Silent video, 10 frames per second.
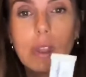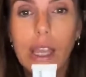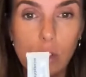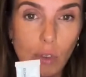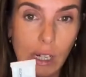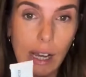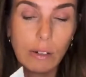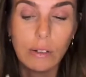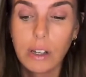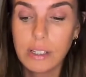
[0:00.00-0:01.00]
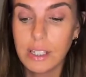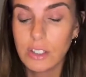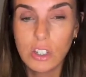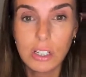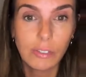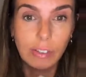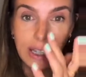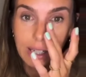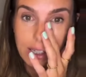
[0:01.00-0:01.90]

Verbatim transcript: it's run out because it's just lovely.